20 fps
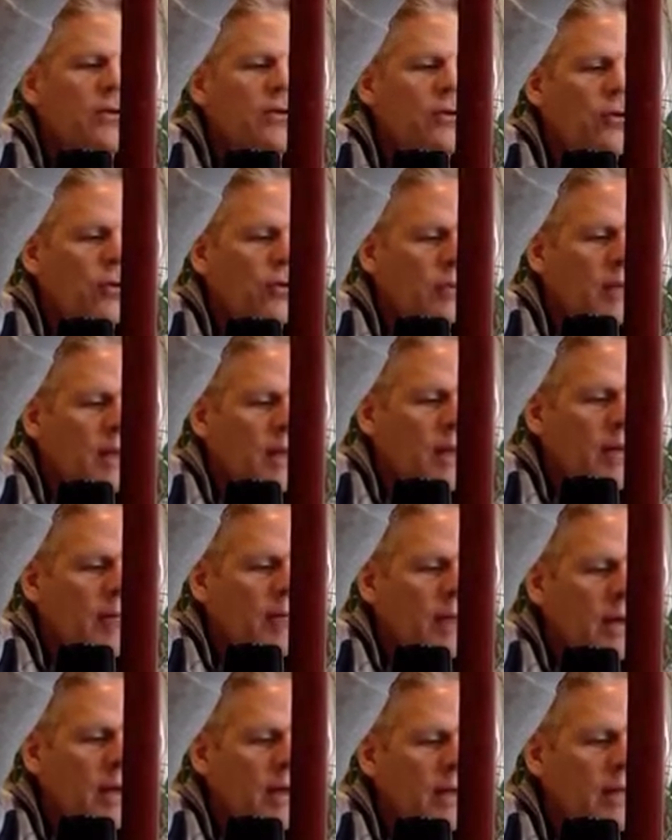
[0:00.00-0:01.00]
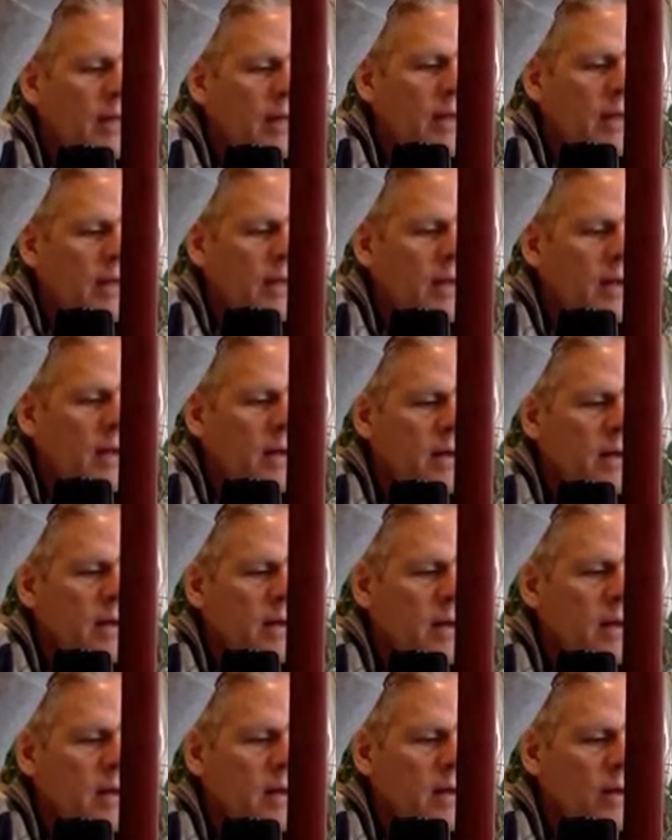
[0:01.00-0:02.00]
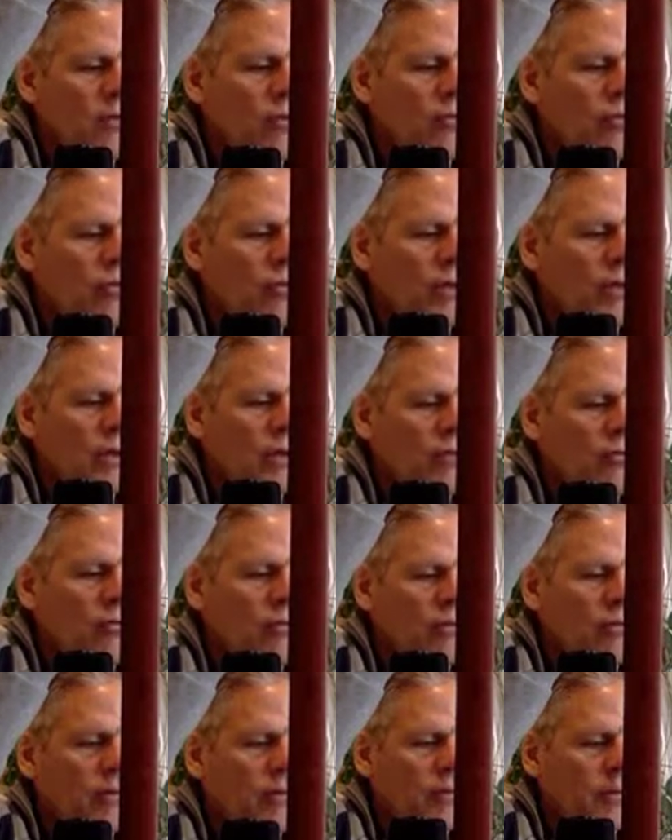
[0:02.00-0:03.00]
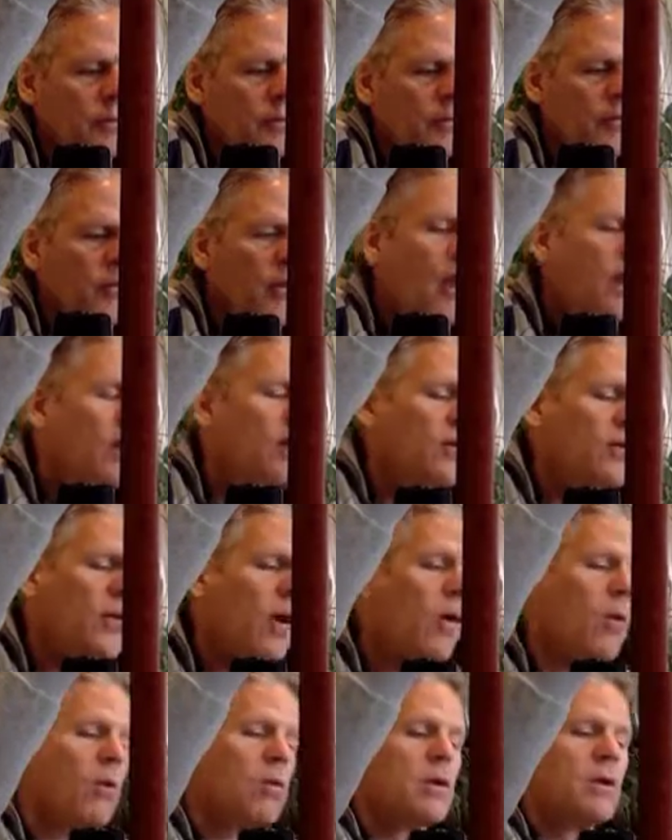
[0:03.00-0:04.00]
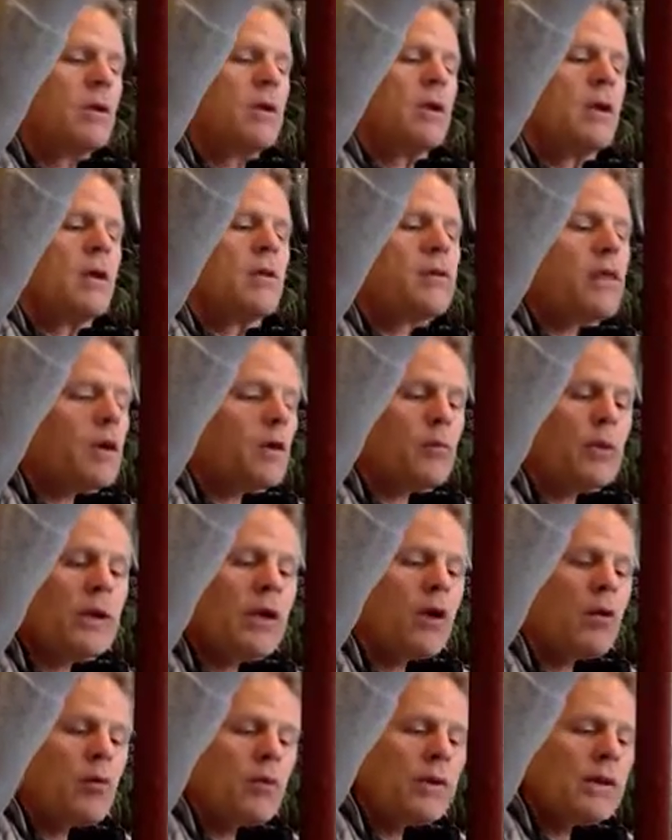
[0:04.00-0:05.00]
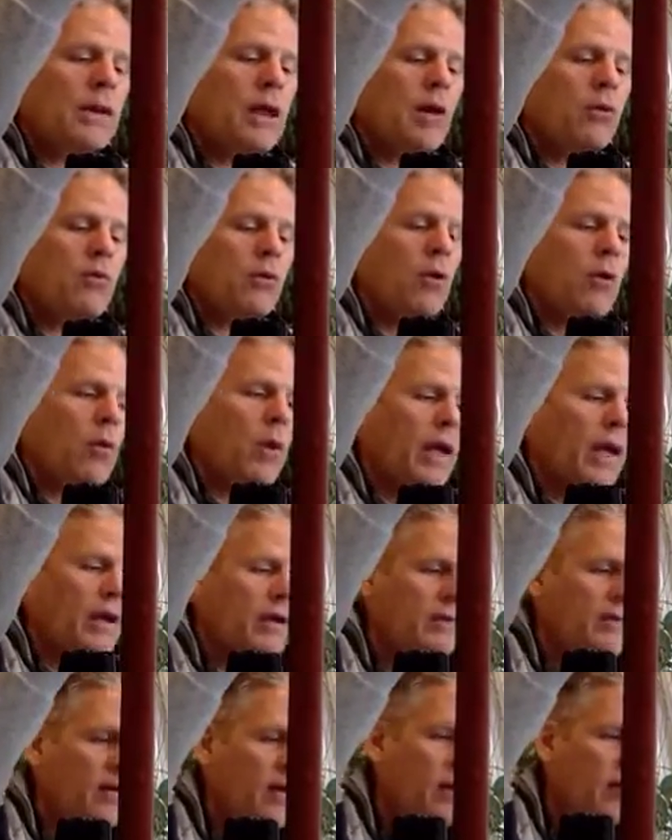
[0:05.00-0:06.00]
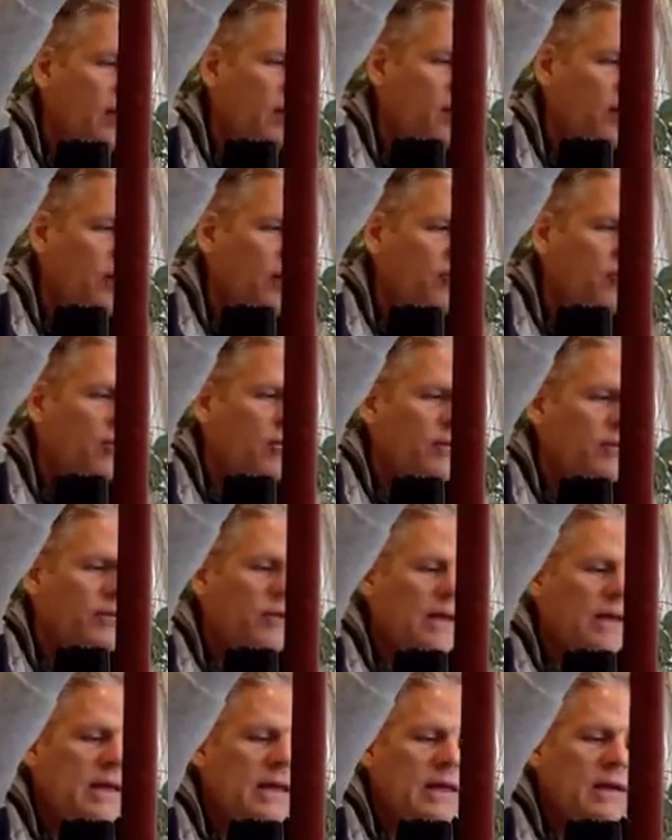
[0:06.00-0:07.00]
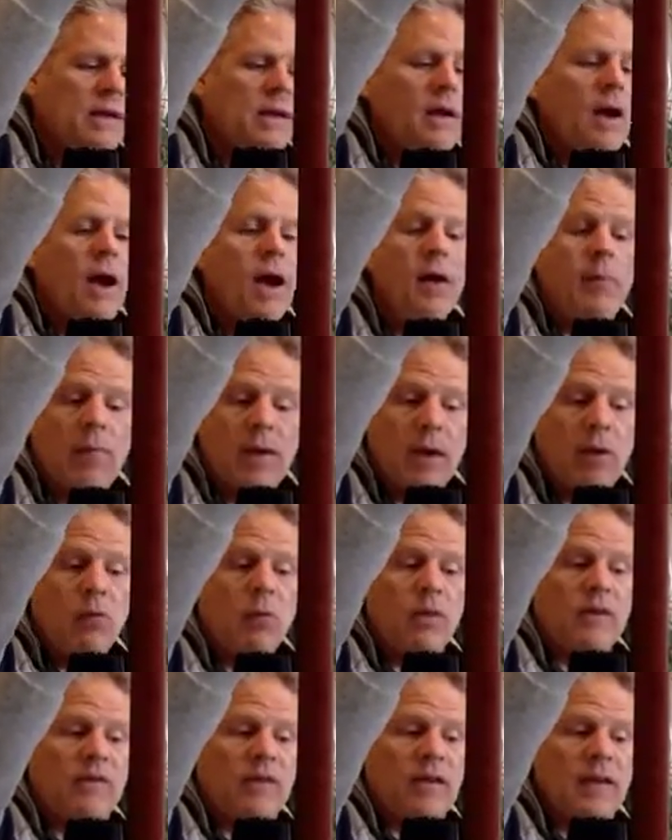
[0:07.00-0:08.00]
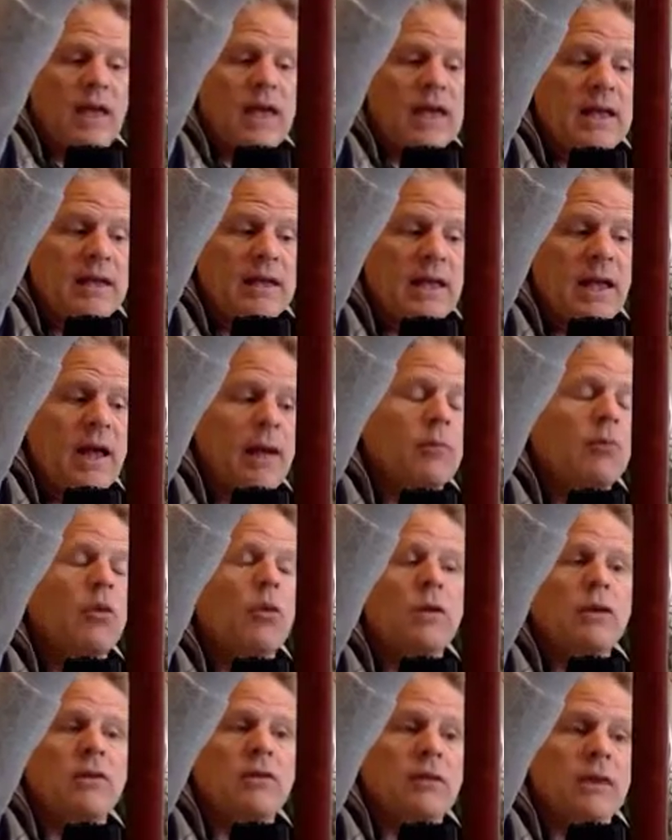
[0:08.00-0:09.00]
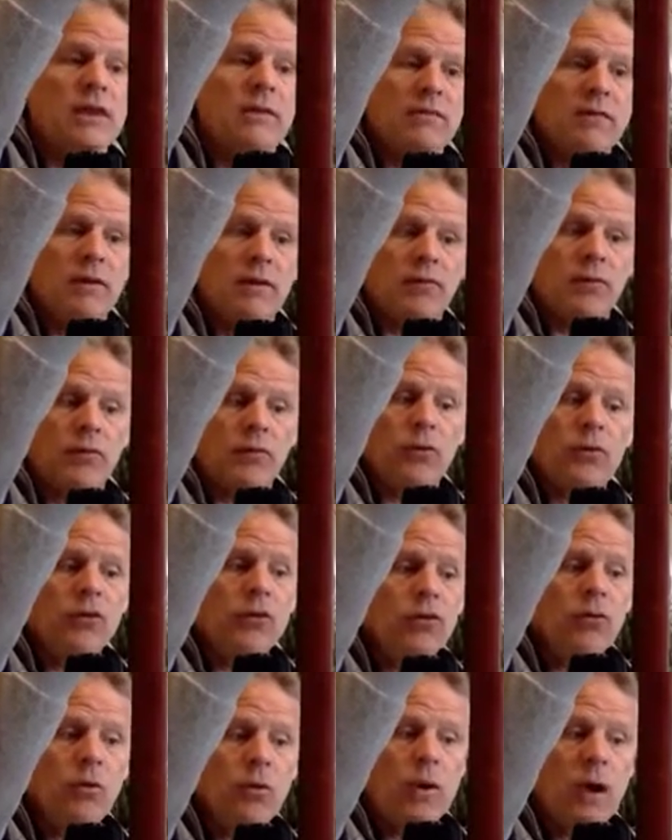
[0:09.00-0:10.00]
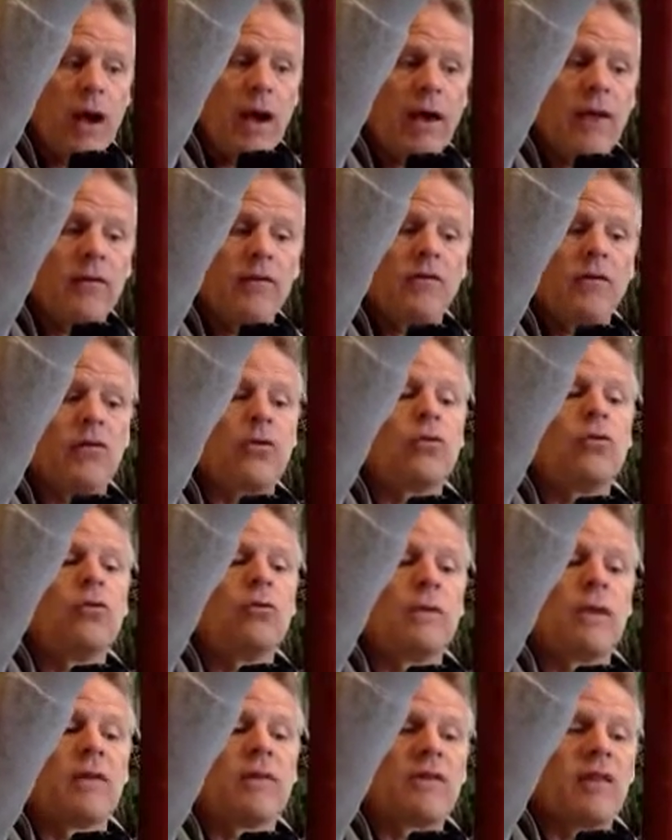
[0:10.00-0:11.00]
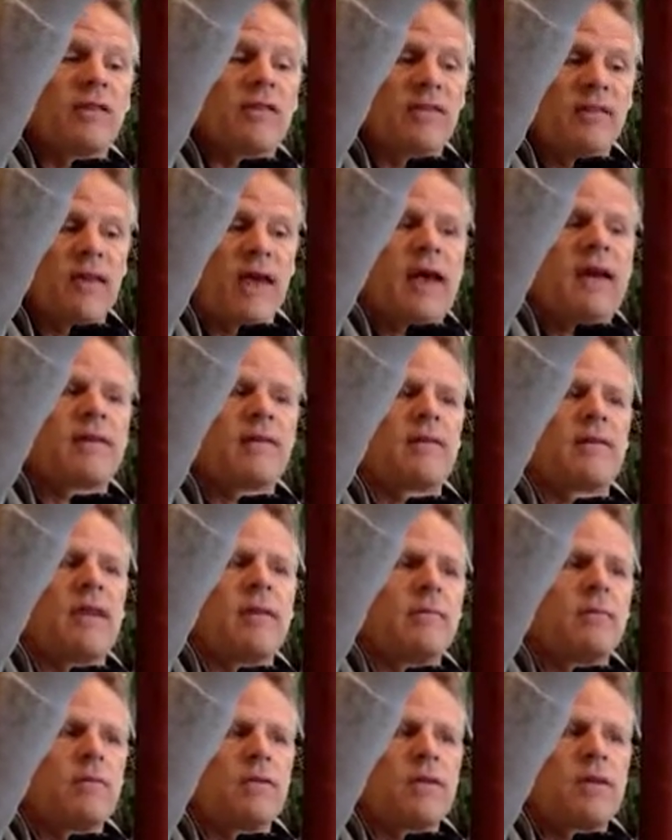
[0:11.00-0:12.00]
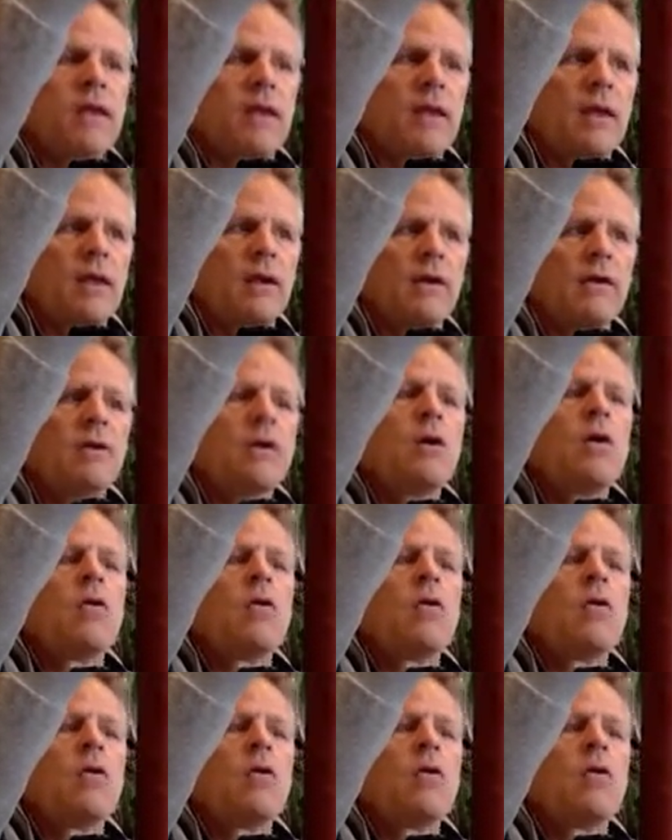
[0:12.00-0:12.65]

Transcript: determine that by the initial conditions. So there we go. We now know x as a function of t. And once again, I'm going to leave this for you guys to do this exact same thing